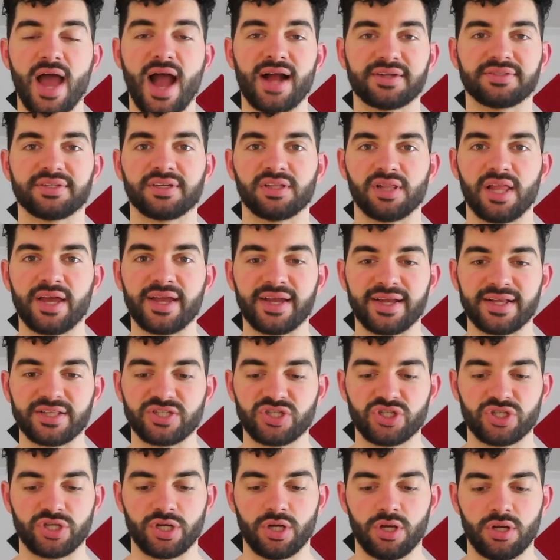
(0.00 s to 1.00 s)
Acting like
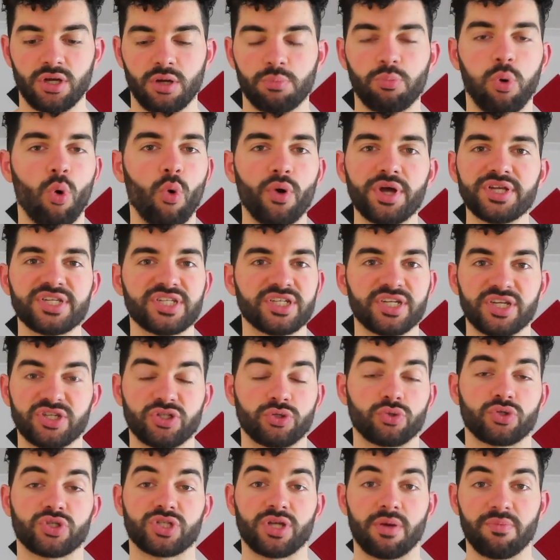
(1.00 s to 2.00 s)
it's poisonous
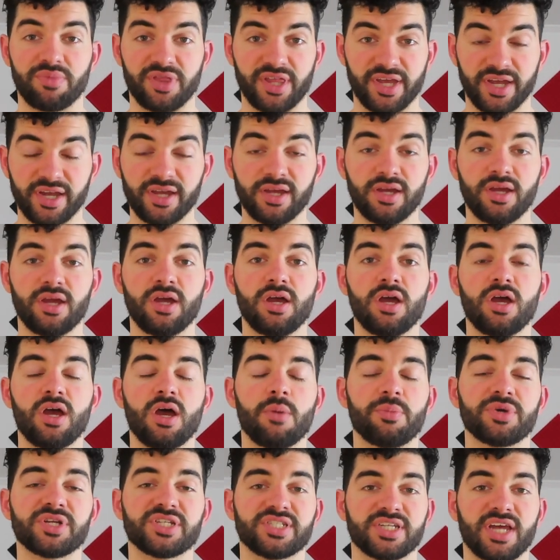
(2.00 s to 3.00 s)
or something.
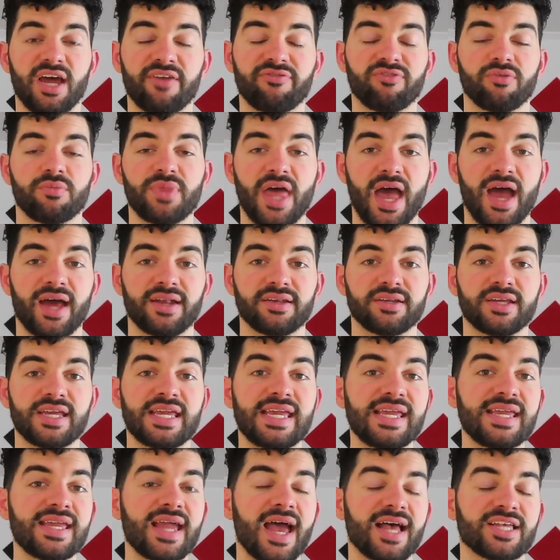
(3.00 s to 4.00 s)
But aside from that,
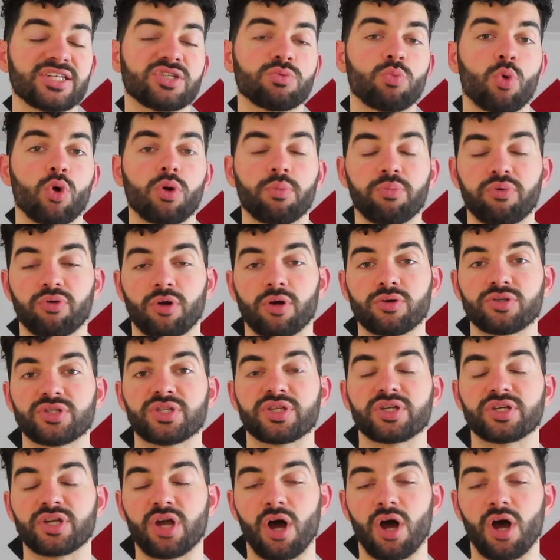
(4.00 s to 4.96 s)
he has more pros than